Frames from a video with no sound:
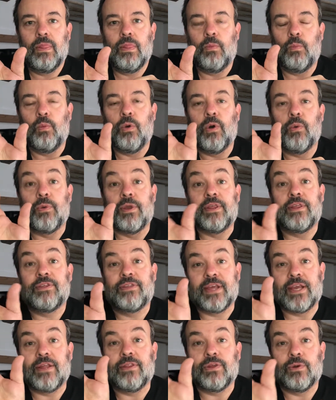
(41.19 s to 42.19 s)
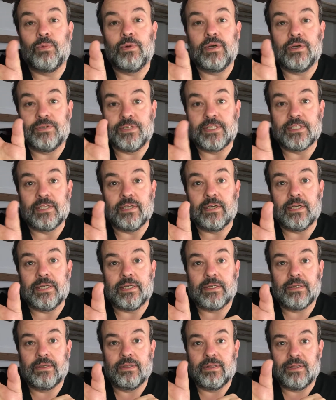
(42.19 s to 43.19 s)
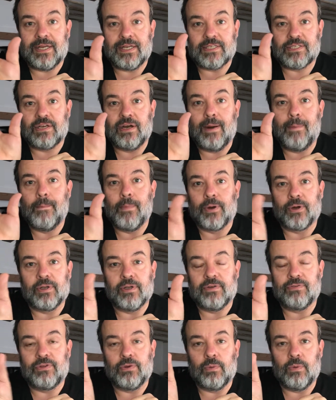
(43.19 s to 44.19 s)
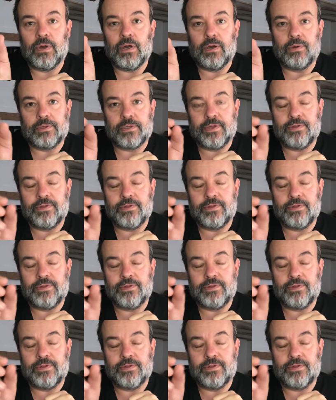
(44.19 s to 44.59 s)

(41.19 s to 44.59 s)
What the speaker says: what we think the world is like. That's our model of the world.